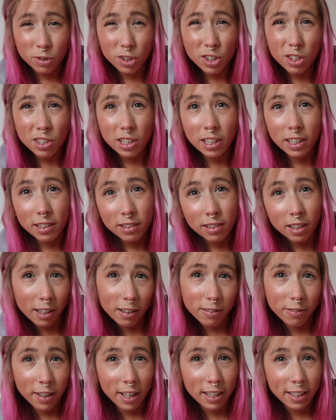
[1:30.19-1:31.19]
Usually it's
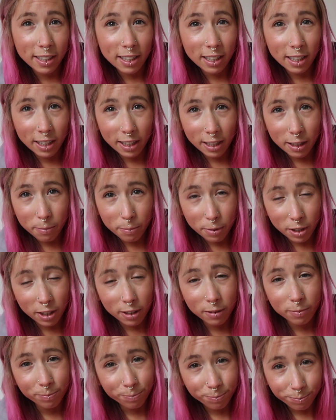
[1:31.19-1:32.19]
like fairly clear,
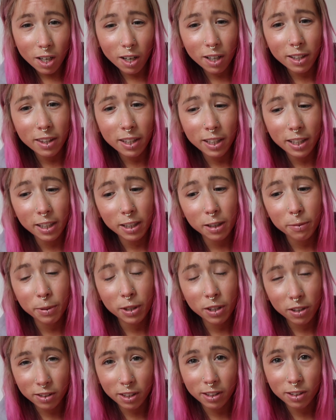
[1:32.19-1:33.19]
but I think
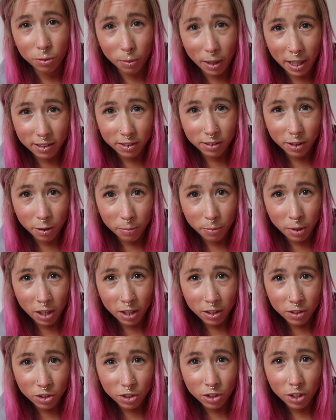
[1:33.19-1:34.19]
because I sweat so
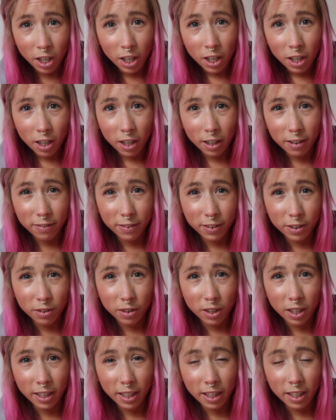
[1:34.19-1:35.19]
much, I feel
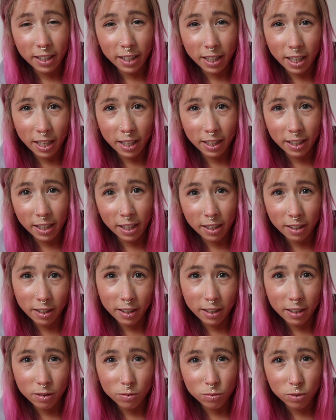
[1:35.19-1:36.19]
like I can get
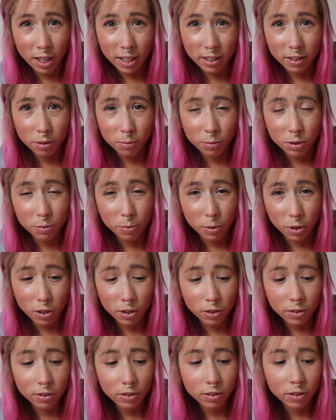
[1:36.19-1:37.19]
like random
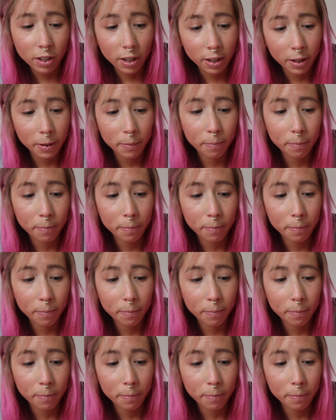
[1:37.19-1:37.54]
spots.